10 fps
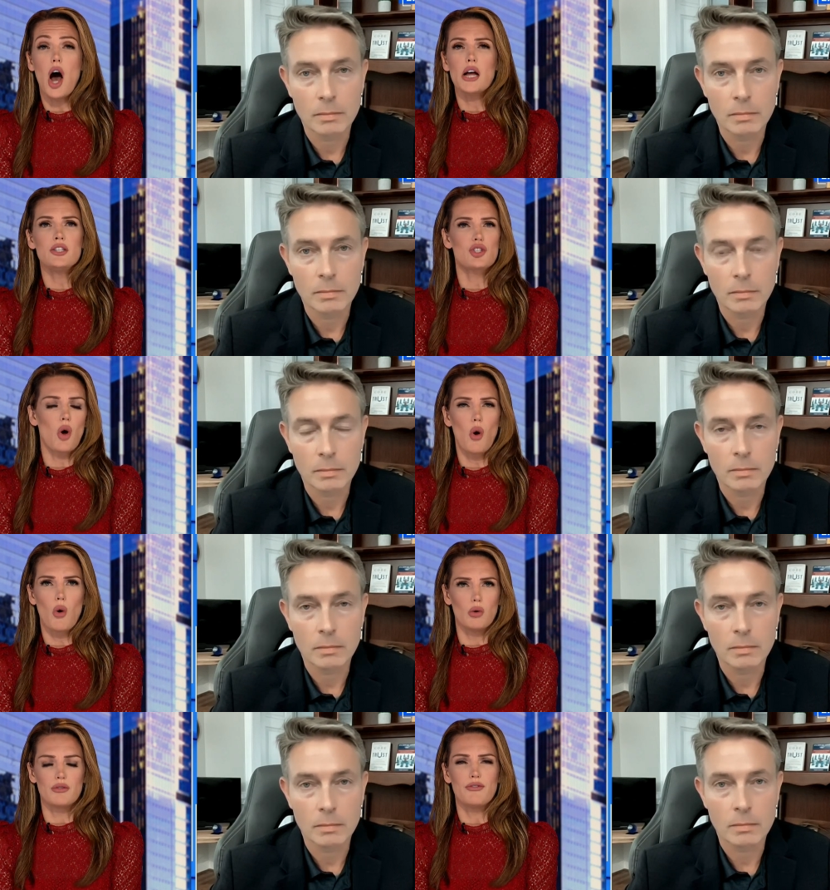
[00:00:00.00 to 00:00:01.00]

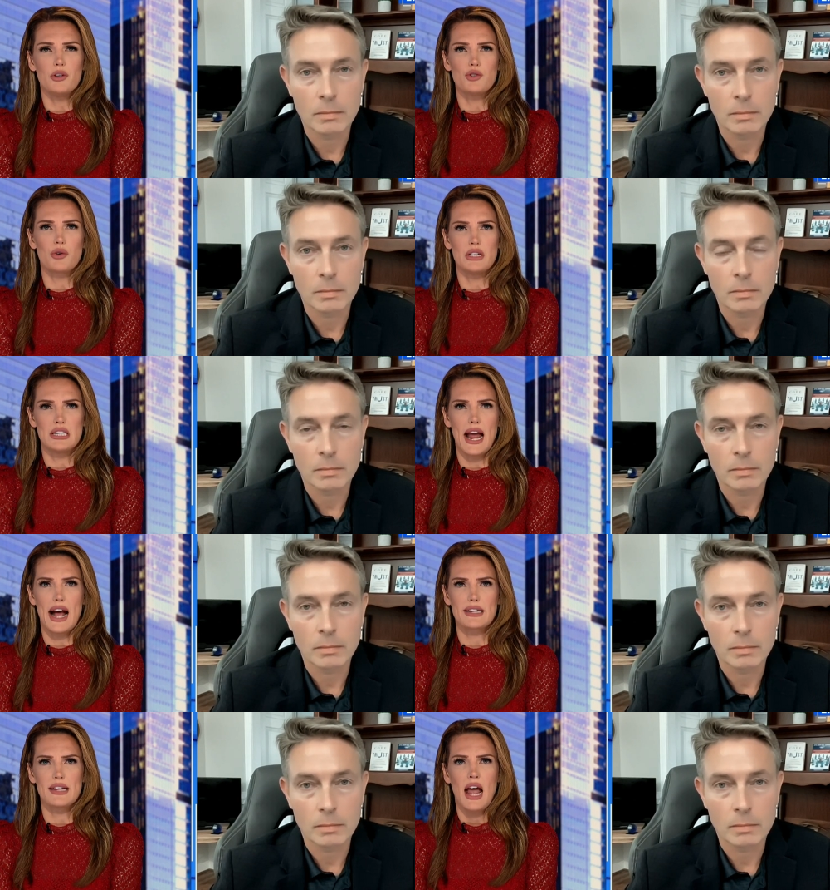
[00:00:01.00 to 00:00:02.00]
Speaker 1: untold future
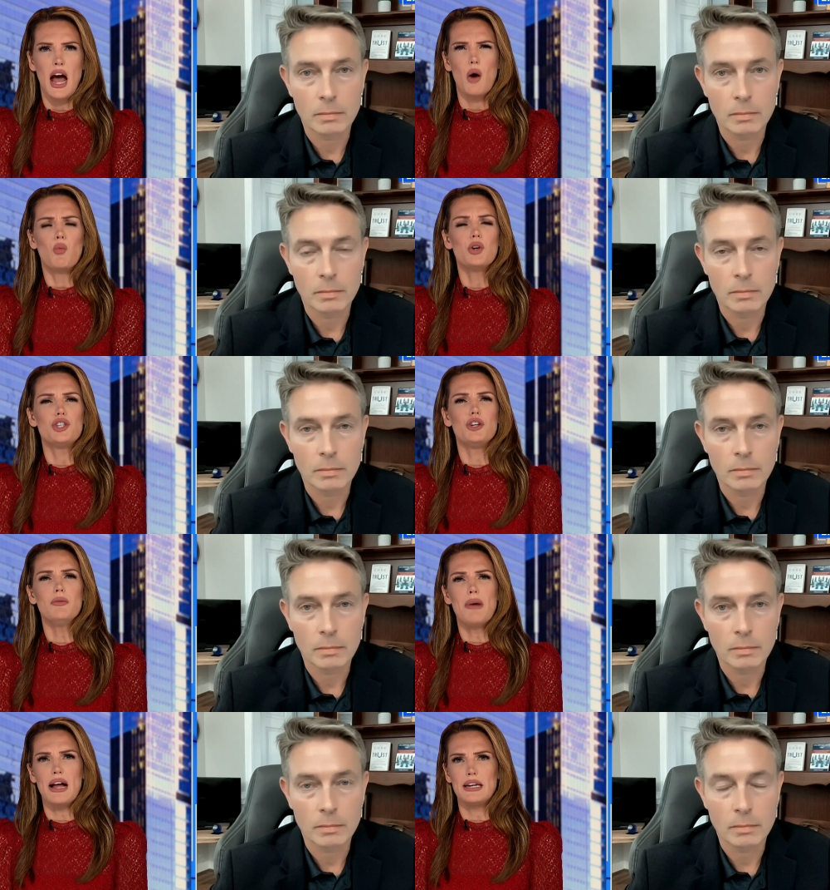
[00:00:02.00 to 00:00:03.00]
attacks. Would
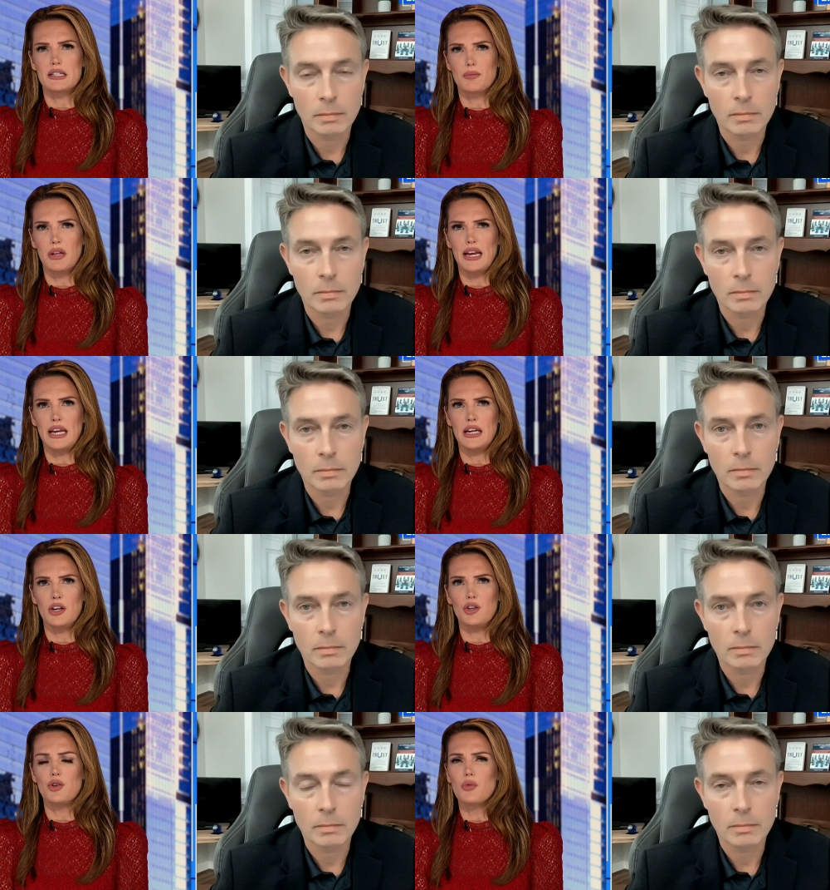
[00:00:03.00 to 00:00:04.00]
you mind
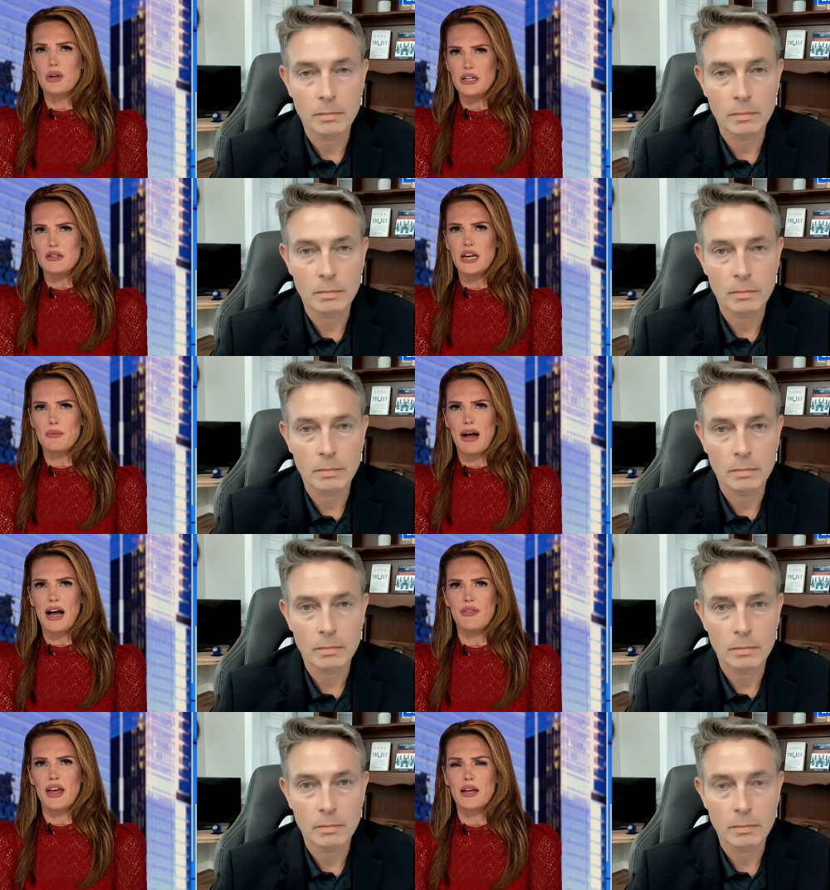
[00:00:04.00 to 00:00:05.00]
explaining your reasoning
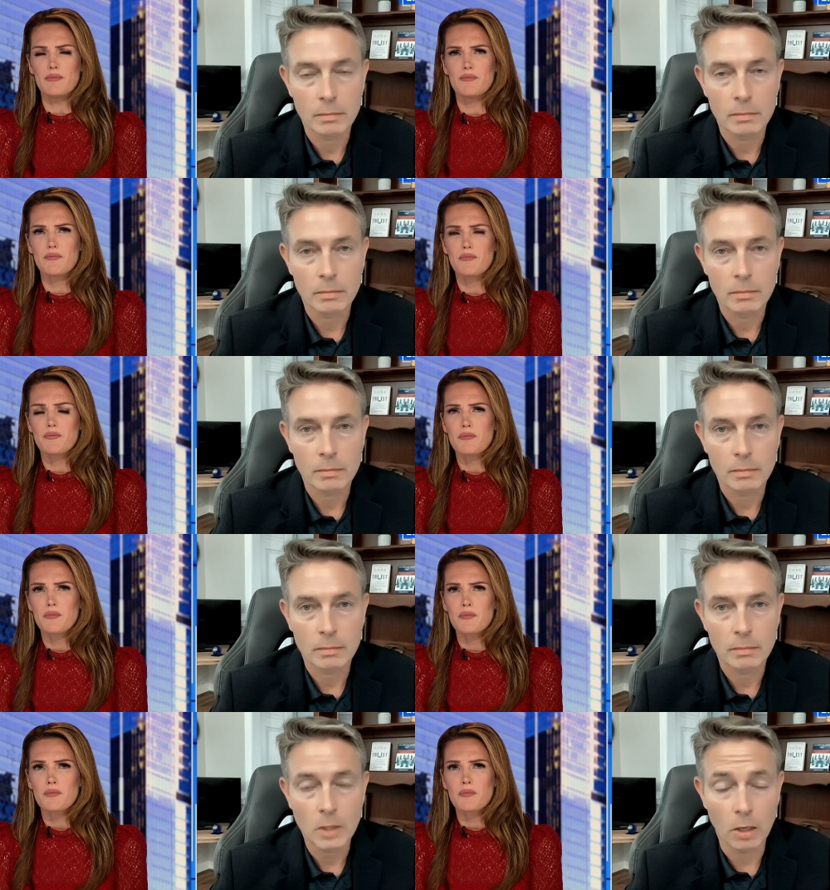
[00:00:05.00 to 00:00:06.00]
behind that?
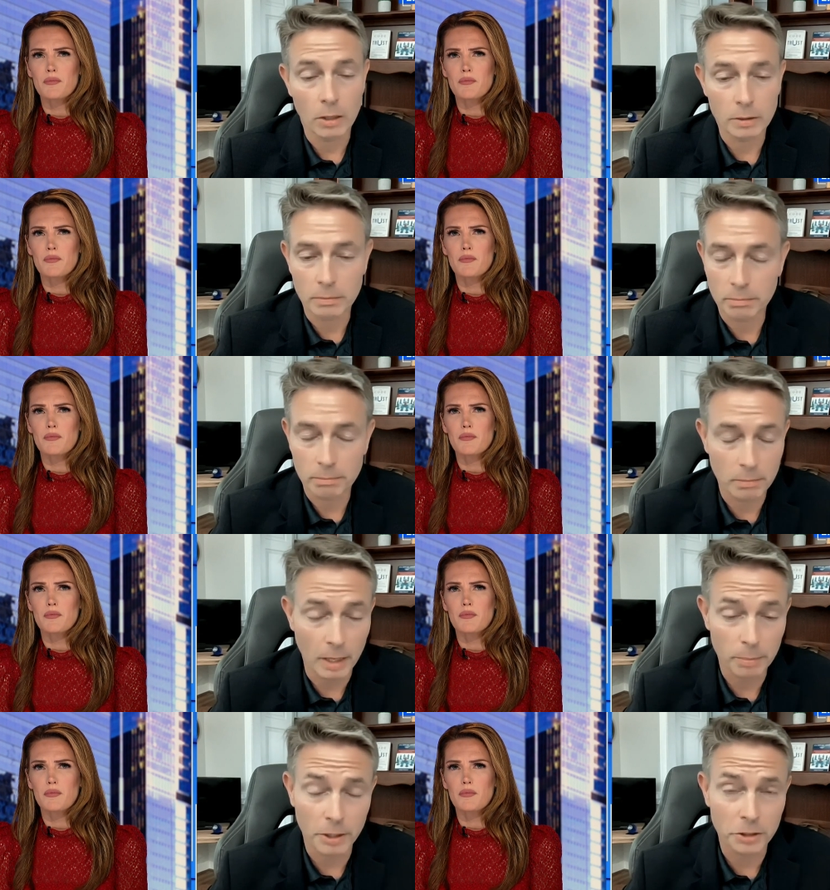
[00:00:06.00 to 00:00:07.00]
Speaker 2: Oh,
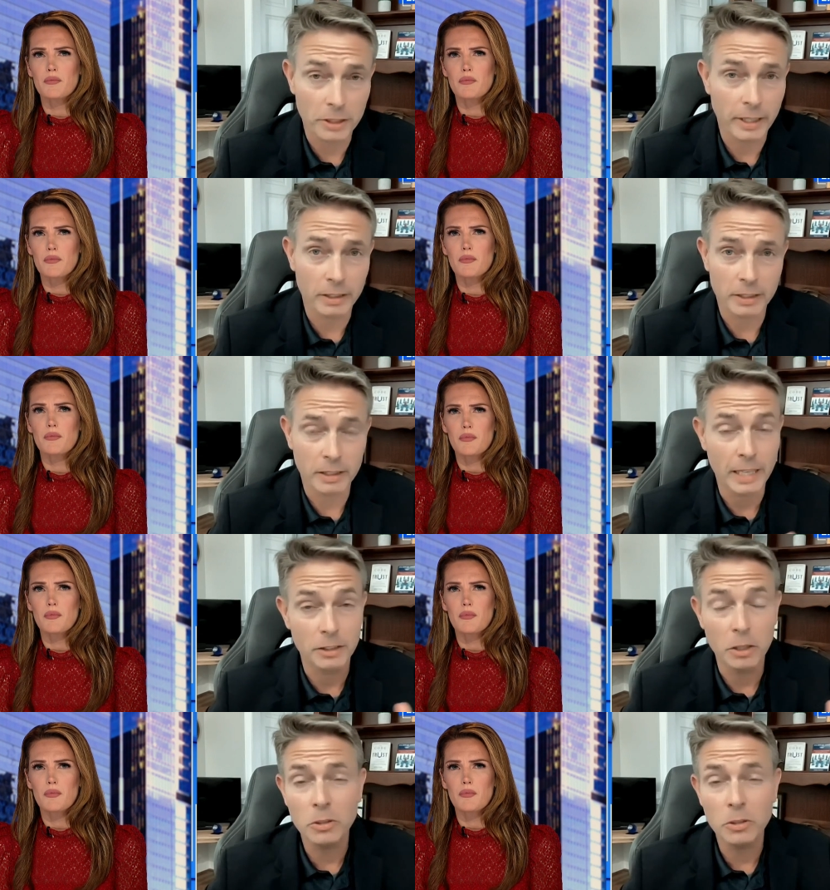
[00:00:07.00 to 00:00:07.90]
my pleasure, Kelly. and, and no